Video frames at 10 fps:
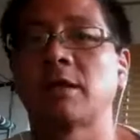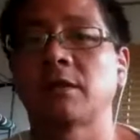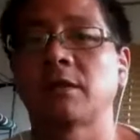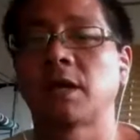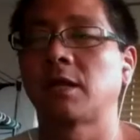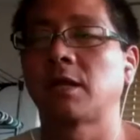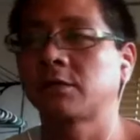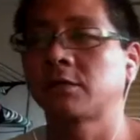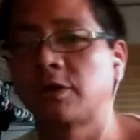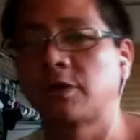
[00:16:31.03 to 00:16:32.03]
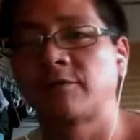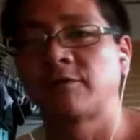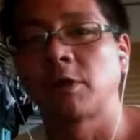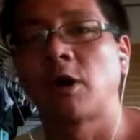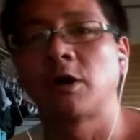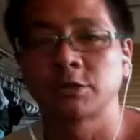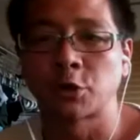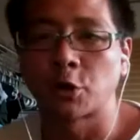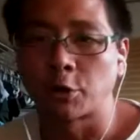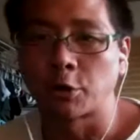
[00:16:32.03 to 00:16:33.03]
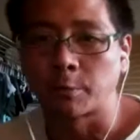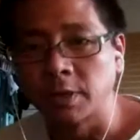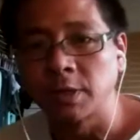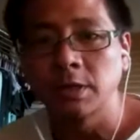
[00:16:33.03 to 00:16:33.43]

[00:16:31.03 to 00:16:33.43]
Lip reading: that sort of long-term